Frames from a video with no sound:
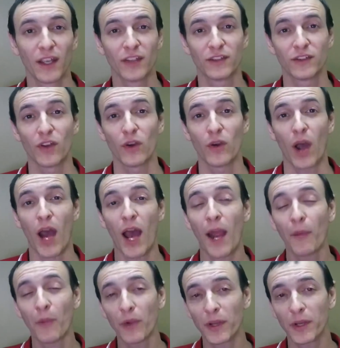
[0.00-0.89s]
So
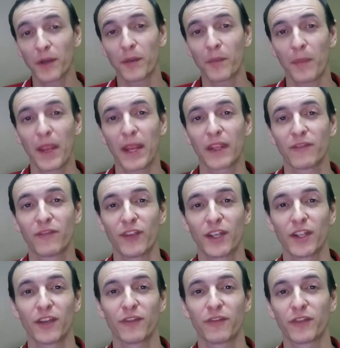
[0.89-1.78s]
I wanted to make a
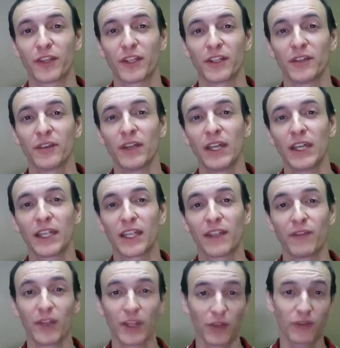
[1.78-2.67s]
video for you
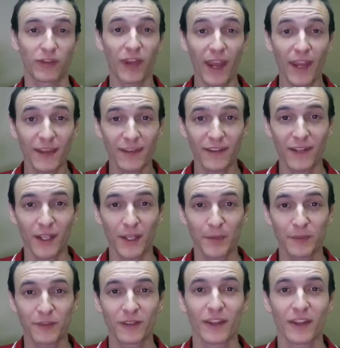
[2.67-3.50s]
giving you 10 tips